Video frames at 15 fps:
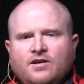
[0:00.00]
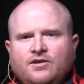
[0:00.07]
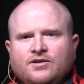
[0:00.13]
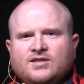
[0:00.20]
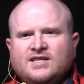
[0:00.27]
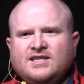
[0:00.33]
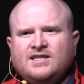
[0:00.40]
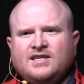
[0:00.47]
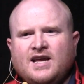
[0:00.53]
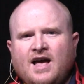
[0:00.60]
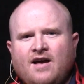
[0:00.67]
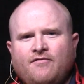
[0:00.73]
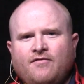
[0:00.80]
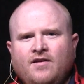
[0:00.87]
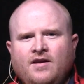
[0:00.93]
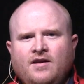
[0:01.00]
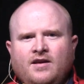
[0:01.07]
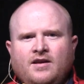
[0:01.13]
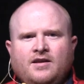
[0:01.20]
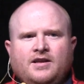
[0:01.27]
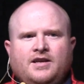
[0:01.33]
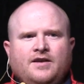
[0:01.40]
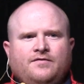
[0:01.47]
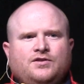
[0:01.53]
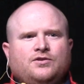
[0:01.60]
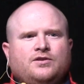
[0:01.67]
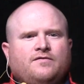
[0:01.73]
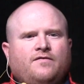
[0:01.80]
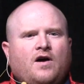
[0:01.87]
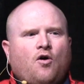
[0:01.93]
your CTF gives
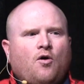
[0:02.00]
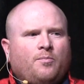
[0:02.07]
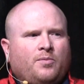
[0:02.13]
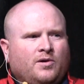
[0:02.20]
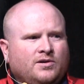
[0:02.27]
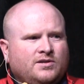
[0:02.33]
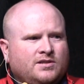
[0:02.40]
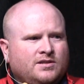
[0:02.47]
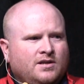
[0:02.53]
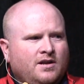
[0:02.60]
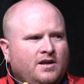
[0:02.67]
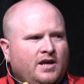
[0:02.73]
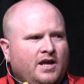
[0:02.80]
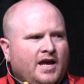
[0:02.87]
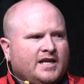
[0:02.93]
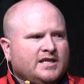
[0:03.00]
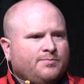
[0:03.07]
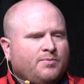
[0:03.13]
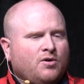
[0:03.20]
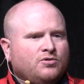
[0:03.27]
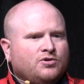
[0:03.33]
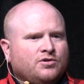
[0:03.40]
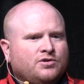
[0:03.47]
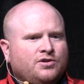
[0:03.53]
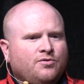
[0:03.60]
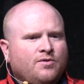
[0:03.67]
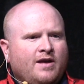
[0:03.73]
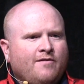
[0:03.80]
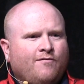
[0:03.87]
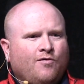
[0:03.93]
your developers exposure
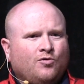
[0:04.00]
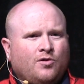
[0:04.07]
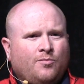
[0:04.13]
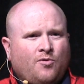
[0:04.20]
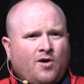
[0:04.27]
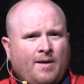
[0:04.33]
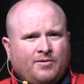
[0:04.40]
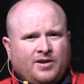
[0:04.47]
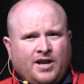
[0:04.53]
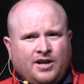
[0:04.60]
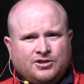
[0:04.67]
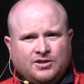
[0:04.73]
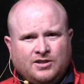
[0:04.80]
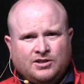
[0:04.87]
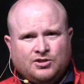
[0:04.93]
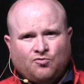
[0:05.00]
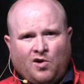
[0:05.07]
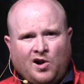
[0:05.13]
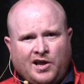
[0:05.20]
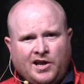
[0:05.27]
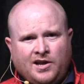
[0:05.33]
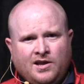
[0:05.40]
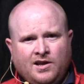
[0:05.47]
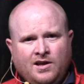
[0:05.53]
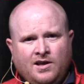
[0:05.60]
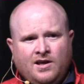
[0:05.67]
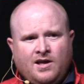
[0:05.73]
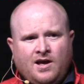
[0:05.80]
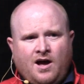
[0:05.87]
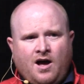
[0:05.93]
to a vulnerable application that's running,
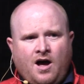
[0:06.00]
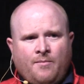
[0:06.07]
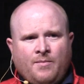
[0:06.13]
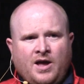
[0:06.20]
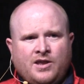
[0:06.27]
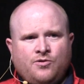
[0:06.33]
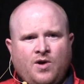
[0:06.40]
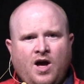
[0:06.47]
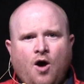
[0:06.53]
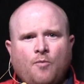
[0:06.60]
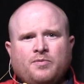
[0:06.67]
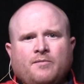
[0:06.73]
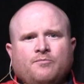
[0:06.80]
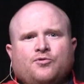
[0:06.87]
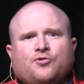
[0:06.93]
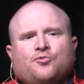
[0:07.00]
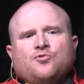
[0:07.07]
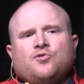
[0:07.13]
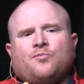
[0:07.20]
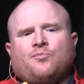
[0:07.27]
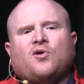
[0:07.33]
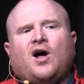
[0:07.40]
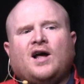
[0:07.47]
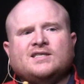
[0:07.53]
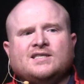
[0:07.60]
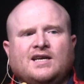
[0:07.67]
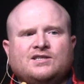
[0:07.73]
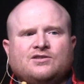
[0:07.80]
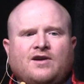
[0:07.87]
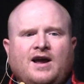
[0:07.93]
and you help them through the
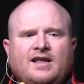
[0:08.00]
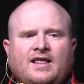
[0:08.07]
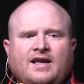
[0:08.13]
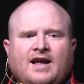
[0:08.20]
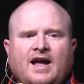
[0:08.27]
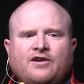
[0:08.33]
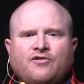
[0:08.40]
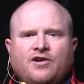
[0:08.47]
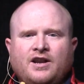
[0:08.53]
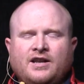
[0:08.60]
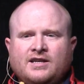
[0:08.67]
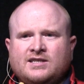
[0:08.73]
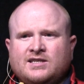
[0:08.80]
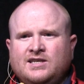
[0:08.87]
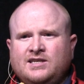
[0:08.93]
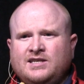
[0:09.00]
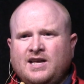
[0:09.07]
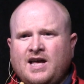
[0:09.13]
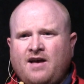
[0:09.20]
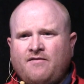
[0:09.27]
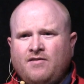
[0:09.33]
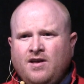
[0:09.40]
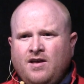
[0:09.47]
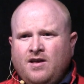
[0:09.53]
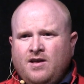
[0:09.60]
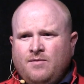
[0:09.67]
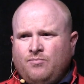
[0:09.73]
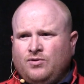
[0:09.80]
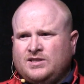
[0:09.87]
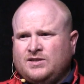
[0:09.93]
process, right? Like I created a CTF,
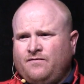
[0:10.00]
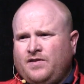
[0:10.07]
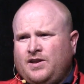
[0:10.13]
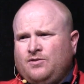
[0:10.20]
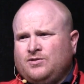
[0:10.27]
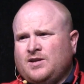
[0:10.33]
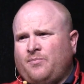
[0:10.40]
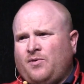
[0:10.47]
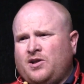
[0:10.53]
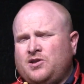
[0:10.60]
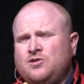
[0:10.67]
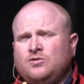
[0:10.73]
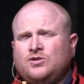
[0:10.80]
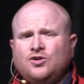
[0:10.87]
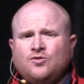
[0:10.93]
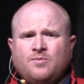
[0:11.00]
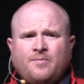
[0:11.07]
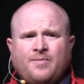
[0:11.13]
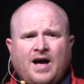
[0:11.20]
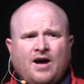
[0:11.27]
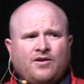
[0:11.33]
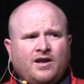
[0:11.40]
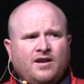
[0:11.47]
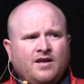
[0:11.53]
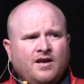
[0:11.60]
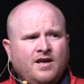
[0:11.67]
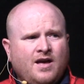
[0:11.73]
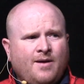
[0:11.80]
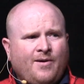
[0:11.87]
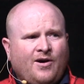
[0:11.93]
put some videos up on YouTube about it,
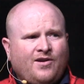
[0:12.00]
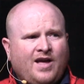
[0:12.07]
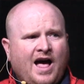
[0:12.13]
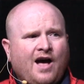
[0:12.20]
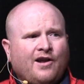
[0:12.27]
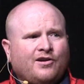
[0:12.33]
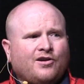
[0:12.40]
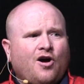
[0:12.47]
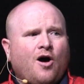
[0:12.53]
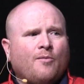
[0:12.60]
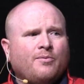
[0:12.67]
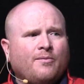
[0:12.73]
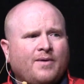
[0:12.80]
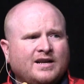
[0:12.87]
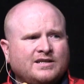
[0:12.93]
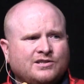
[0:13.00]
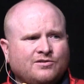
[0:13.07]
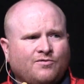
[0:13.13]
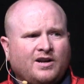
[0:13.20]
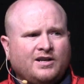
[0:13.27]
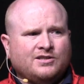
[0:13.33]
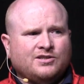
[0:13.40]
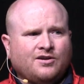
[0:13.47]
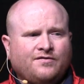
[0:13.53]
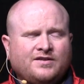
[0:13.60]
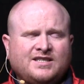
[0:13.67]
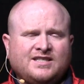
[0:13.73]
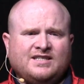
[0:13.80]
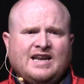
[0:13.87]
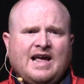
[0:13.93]
about how to compromise the running
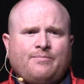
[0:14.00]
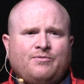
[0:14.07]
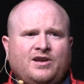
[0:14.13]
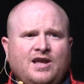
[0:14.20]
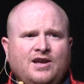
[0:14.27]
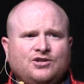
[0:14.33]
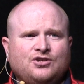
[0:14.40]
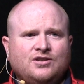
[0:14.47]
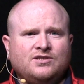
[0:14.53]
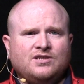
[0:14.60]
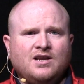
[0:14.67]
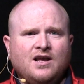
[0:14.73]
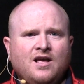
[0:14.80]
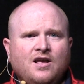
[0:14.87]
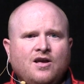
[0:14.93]
services and applications,